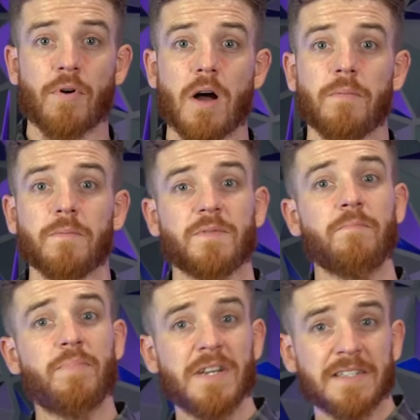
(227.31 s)
problems,
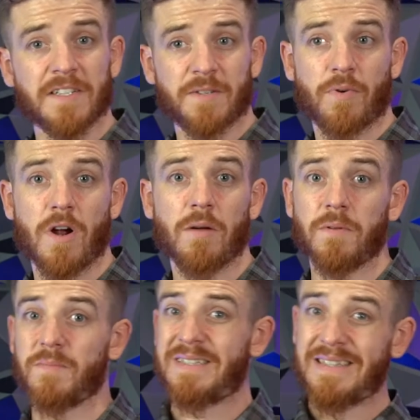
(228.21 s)
business
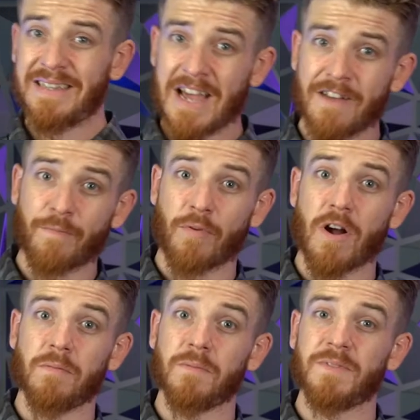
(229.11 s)
problems, life
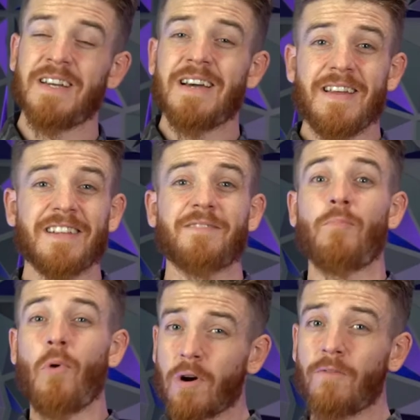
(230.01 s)
problems. That's
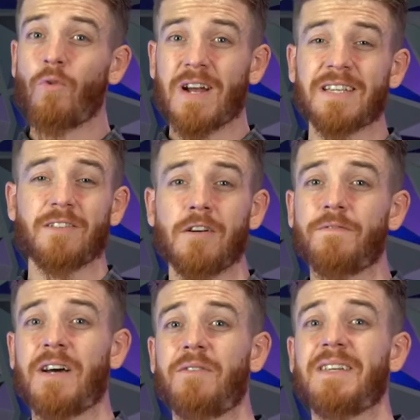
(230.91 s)
more of what I
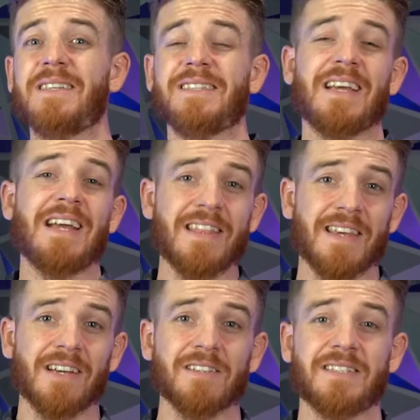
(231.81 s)
solve nowadays than
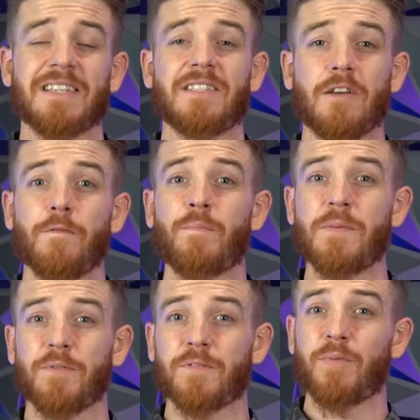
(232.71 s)
anything else, is I solve
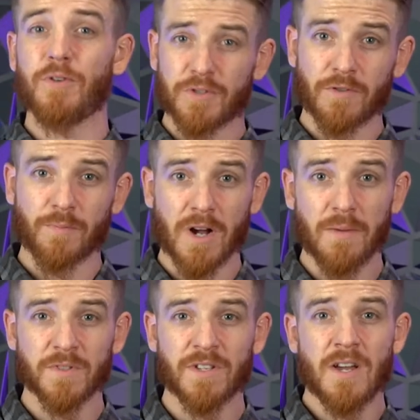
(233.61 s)
people's personal
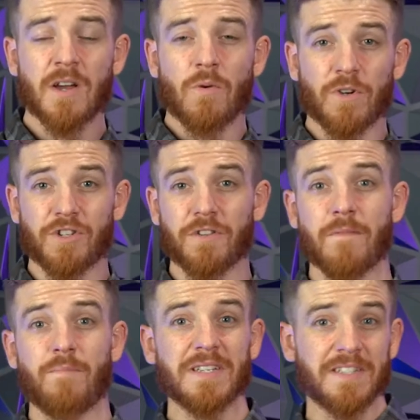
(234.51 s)
problems, which are
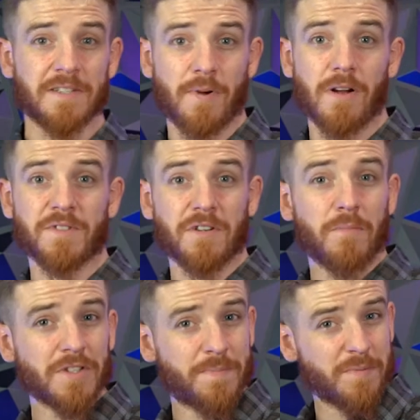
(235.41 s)
their business problems.
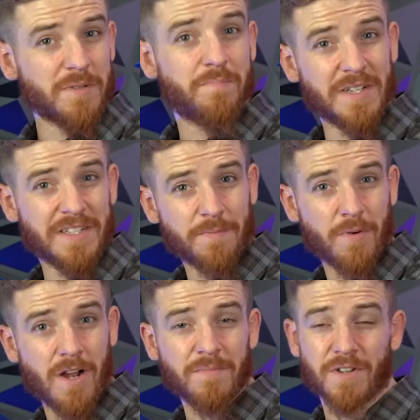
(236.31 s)
Most people's business
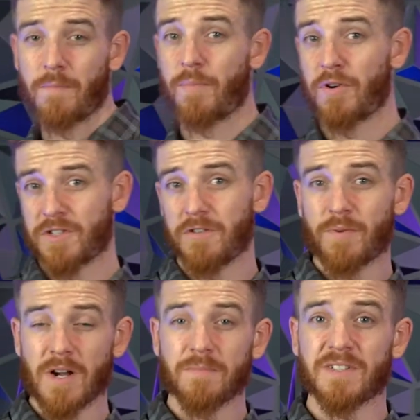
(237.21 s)
problems are personal
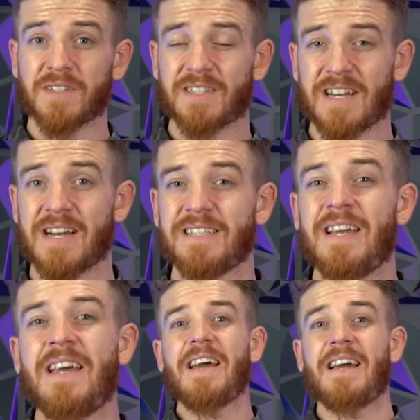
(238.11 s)
problems in disguise.
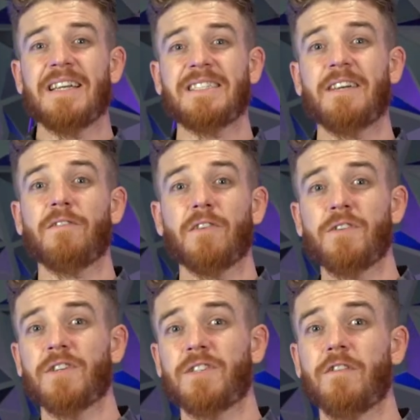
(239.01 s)
And as I've
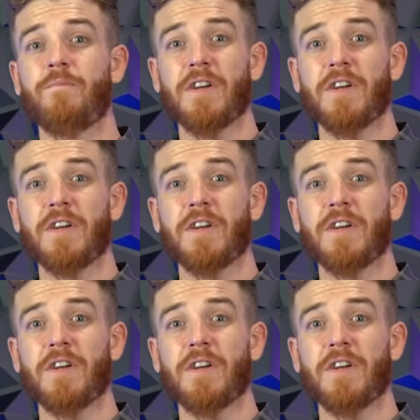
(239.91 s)
learned to solve